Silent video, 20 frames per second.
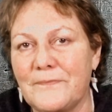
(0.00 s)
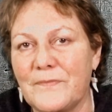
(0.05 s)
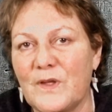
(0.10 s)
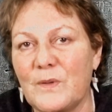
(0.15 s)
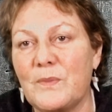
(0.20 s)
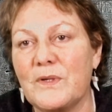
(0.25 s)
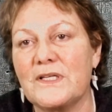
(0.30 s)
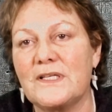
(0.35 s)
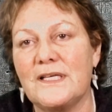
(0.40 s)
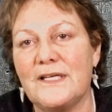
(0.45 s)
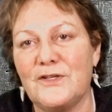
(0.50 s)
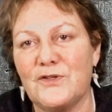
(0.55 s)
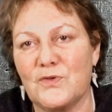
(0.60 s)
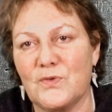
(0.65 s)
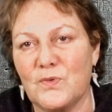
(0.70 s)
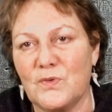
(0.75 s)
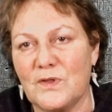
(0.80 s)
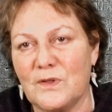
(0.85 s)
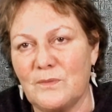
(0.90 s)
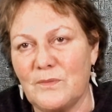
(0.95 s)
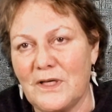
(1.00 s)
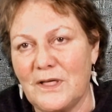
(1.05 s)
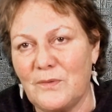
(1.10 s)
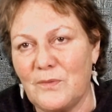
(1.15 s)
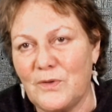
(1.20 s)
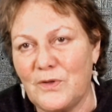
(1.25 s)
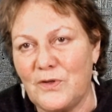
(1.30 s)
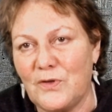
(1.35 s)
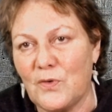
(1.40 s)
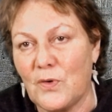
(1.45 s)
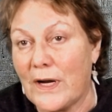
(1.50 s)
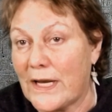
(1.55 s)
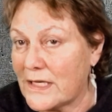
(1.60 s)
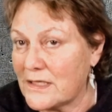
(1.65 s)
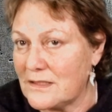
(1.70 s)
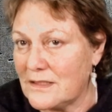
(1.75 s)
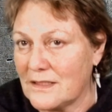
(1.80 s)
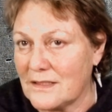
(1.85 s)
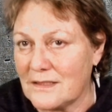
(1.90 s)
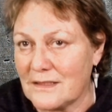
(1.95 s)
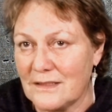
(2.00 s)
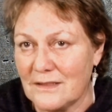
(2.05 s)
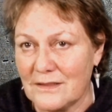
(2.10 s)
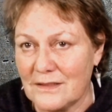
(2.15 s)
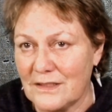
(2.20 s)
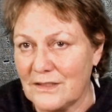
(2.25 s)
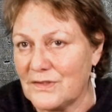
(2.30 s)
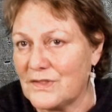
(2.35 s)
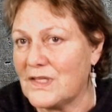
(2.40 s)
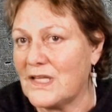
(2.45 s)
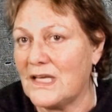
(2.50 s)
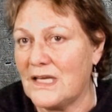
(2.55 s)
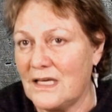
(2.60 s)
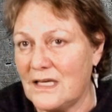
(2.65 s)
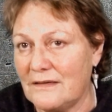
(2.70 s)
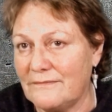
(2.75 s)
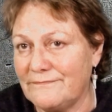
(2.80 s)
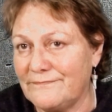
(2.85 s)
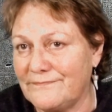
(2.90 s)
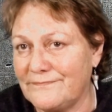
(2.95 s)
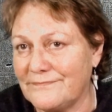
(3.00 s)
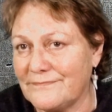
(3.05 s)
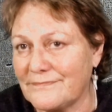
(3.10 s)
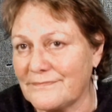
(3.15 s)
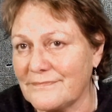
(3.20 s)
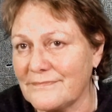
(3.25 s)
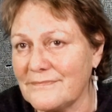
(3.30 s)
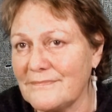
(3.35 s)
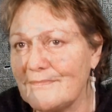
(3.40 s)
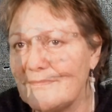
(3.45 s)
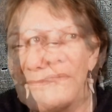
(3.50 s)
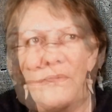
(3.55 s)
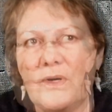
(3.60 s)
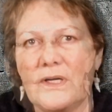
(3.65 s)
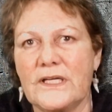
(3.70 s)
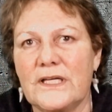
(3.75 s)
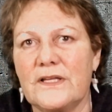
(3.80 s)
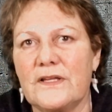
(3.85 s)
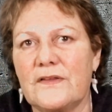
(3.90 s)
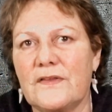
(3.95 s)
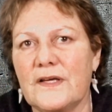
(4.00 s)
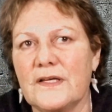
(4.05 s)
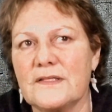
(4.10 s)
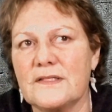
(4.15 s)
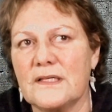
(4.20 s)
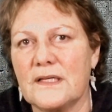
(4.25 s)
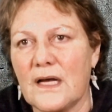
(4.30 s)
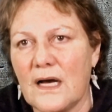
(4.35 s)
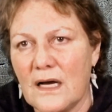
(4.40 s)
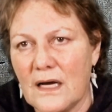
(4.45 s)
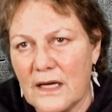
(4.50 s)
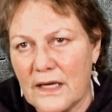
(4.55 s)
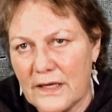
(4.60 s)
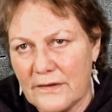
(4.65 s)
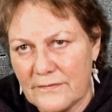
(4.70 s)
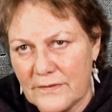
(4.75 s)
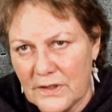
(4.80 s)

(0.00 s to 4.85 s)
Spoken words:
the potential to meet with your ancestors is there. One of the things that I have